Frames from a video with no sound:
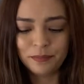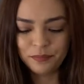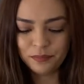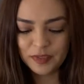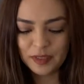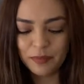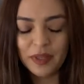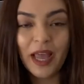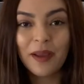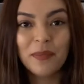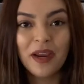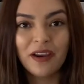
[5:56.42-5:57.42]
the
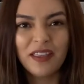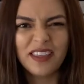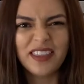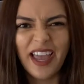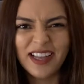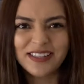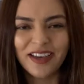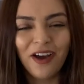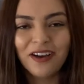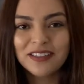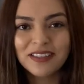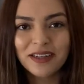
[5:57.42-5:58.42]
blackberry, like the
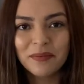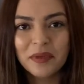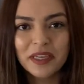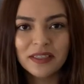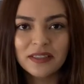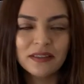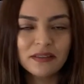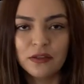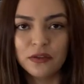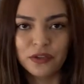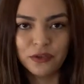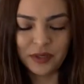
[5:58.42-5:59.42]
antioxidant mix,
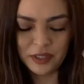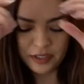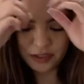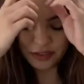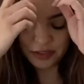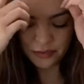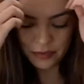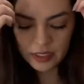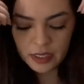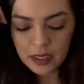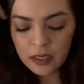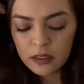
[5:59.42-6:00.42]
those are really good too.
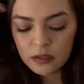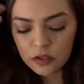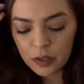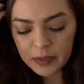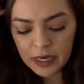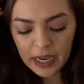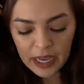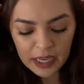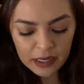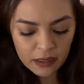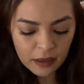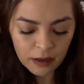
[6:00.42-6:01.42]
So I'm gonna
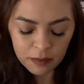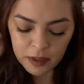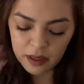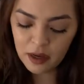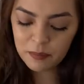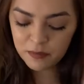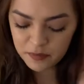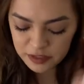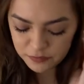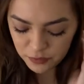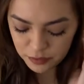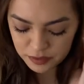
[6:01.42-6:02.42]
add a cup of
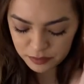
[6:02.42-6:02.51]
these frozen